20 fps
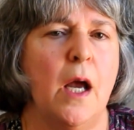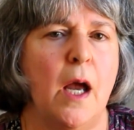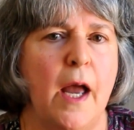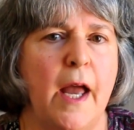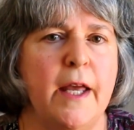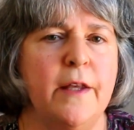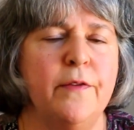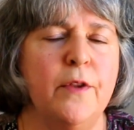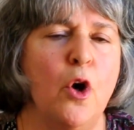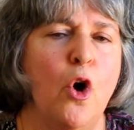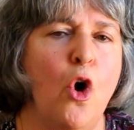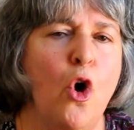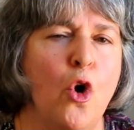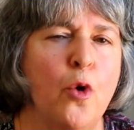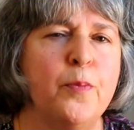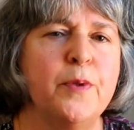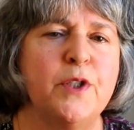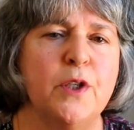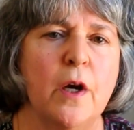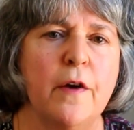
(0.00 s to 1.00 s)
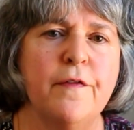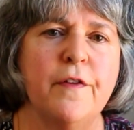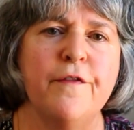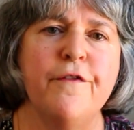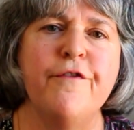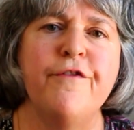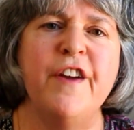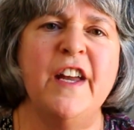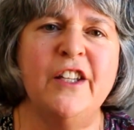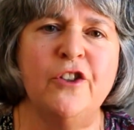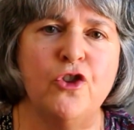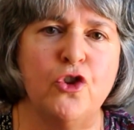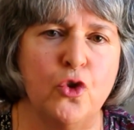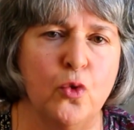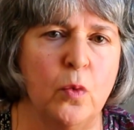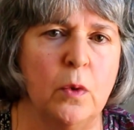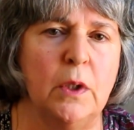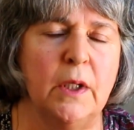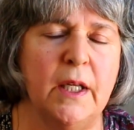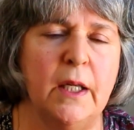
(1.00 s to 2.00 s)
in the hopes of
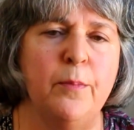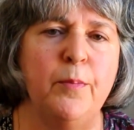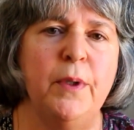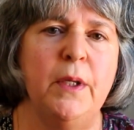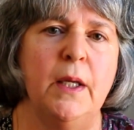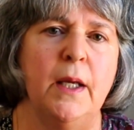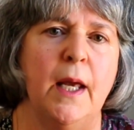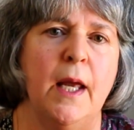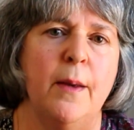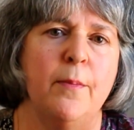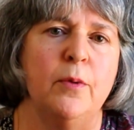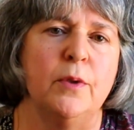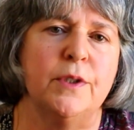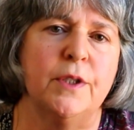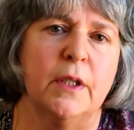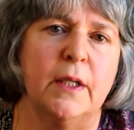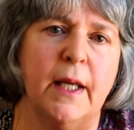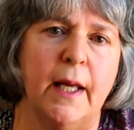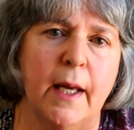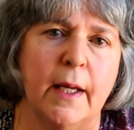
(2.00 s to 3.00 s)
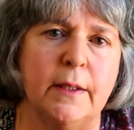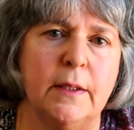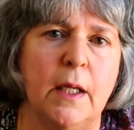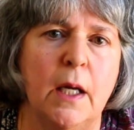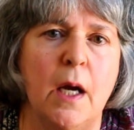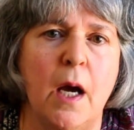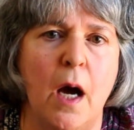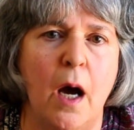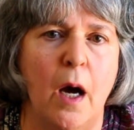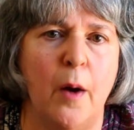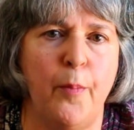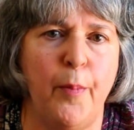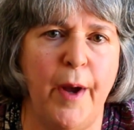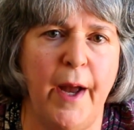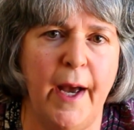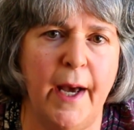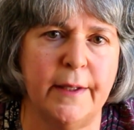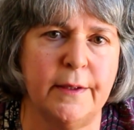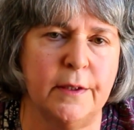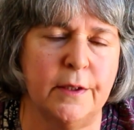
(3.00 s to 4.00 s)
eventually being able to get a
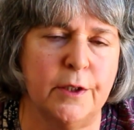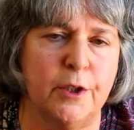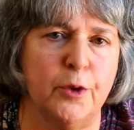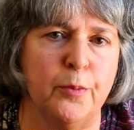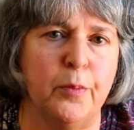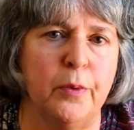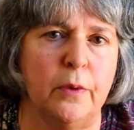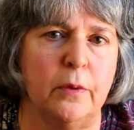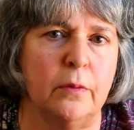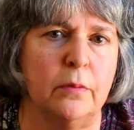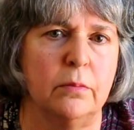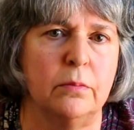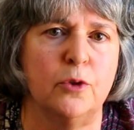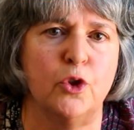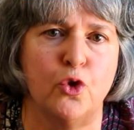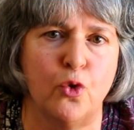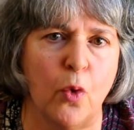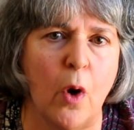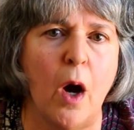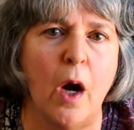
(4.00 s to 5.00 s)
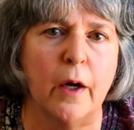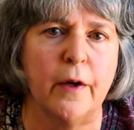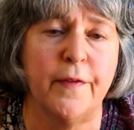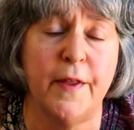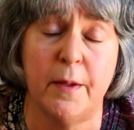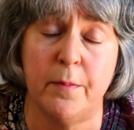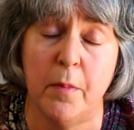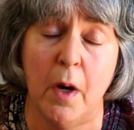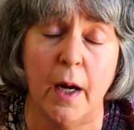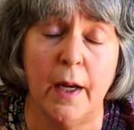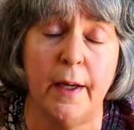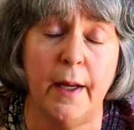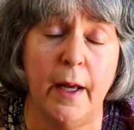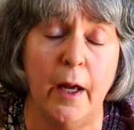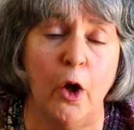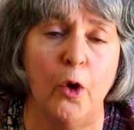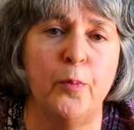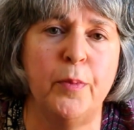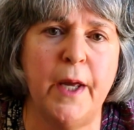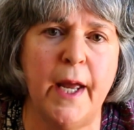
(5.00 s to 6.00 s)
patentable drug that might
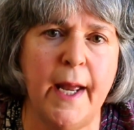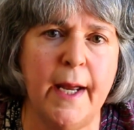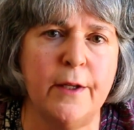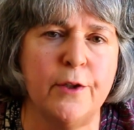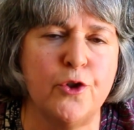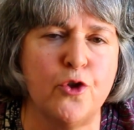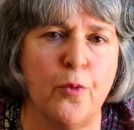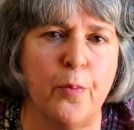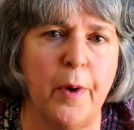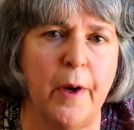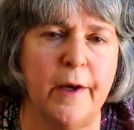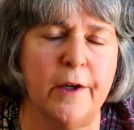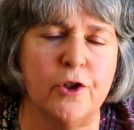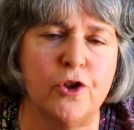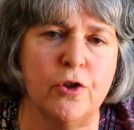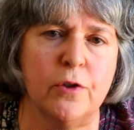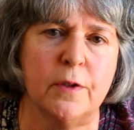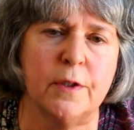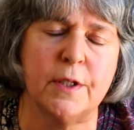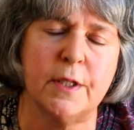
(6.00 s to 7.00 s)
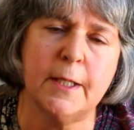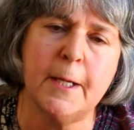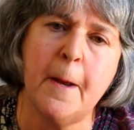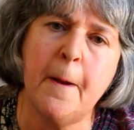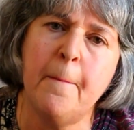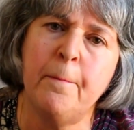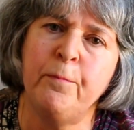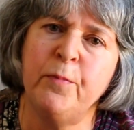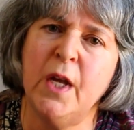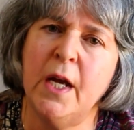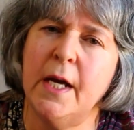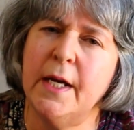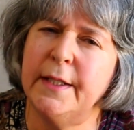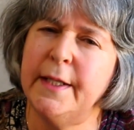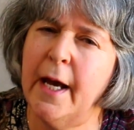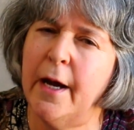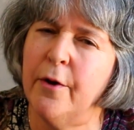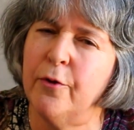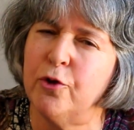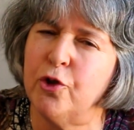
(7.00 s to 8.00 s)
help cancer patients.
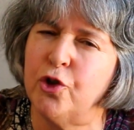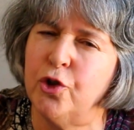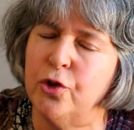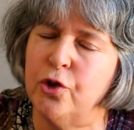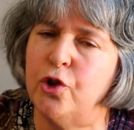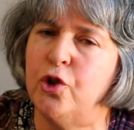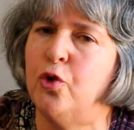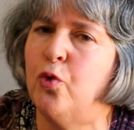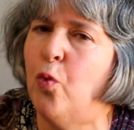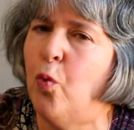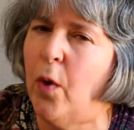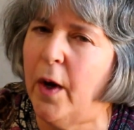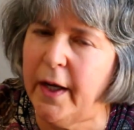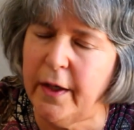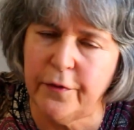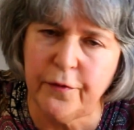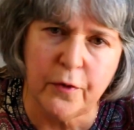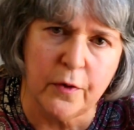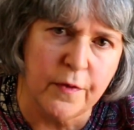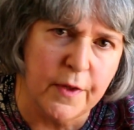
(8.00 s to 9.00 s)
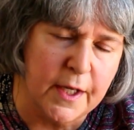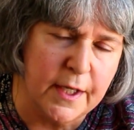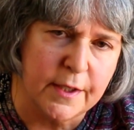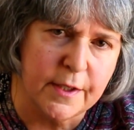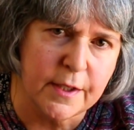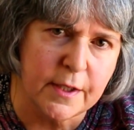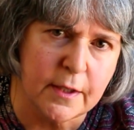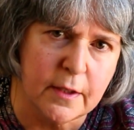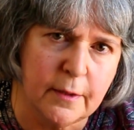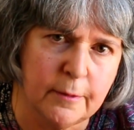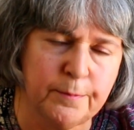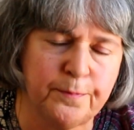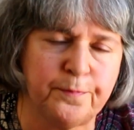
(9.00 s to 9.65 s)
Now, should you wait for this?